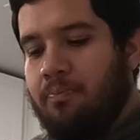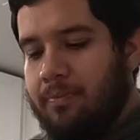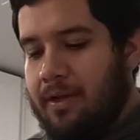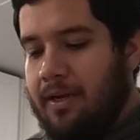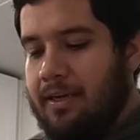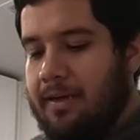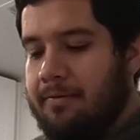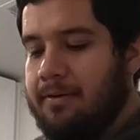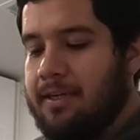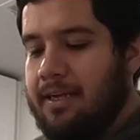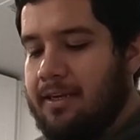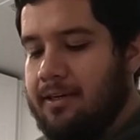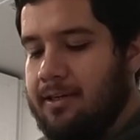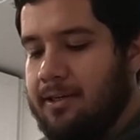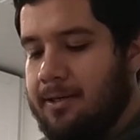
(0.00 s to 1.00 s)
I give this
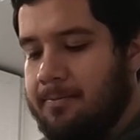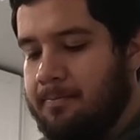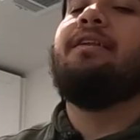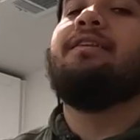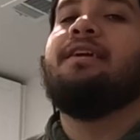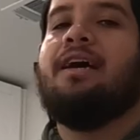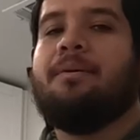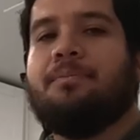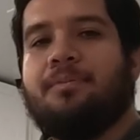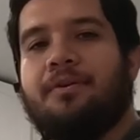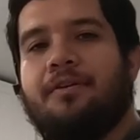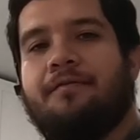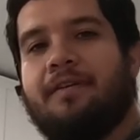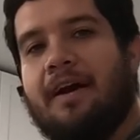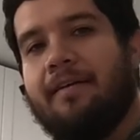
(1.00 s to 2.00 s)
like a
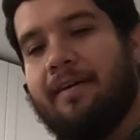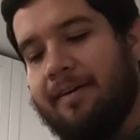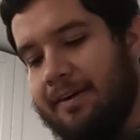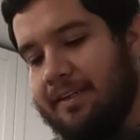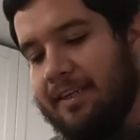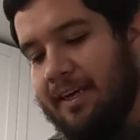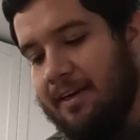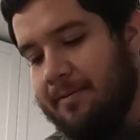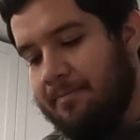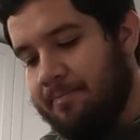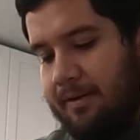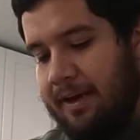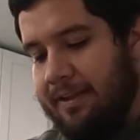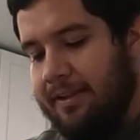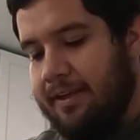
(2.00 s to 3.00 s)
9.5 out of 10.
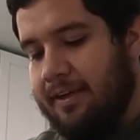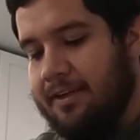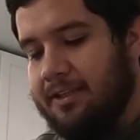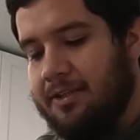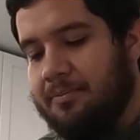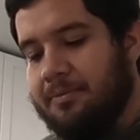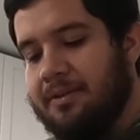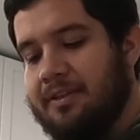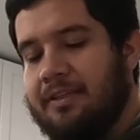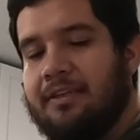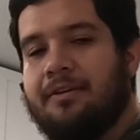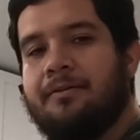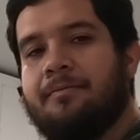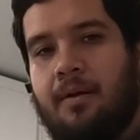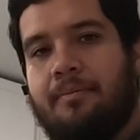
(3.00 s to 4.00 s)
I think it's
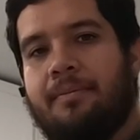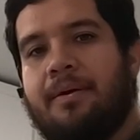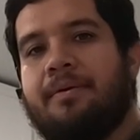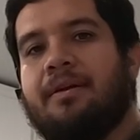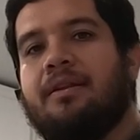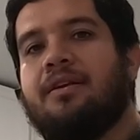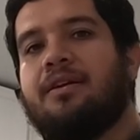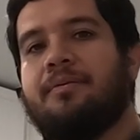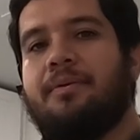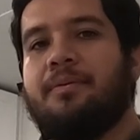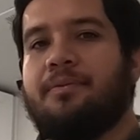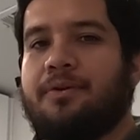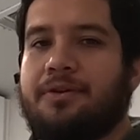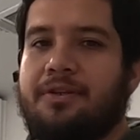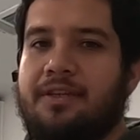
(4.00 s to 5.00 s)
missing maybe a little bit
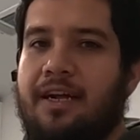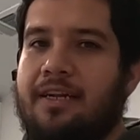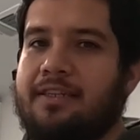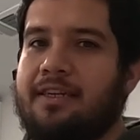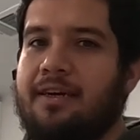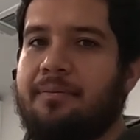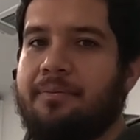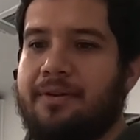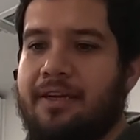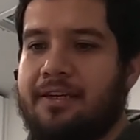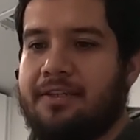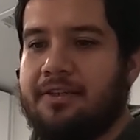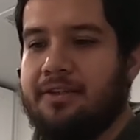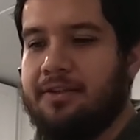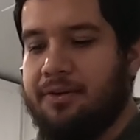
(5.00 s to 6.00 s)
more salsa, but that's
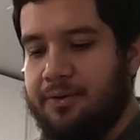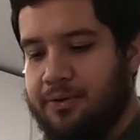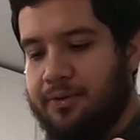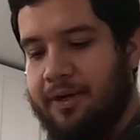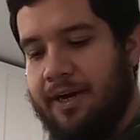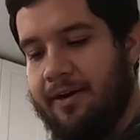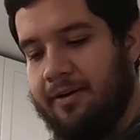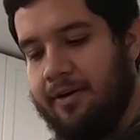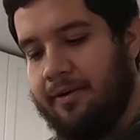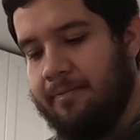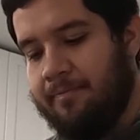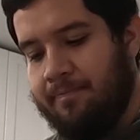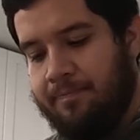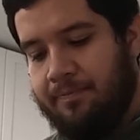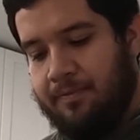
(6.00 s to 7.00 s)
just user error.
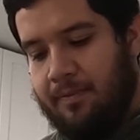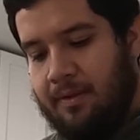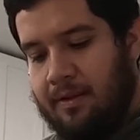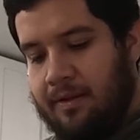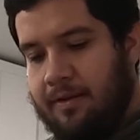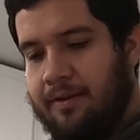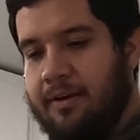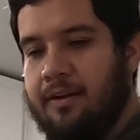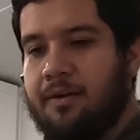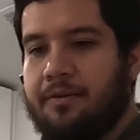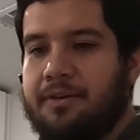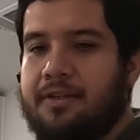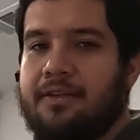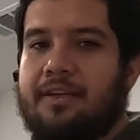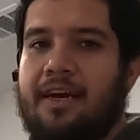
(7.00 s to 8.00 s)
You can
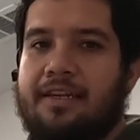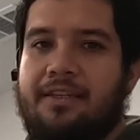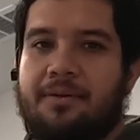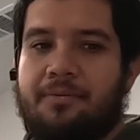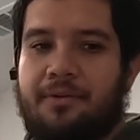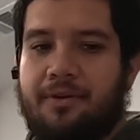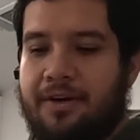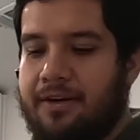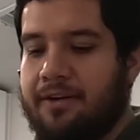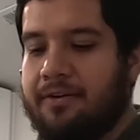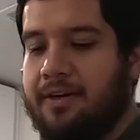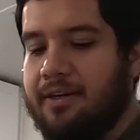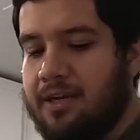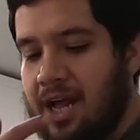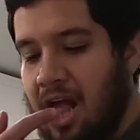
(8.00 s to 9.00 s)
always just add some more on your end.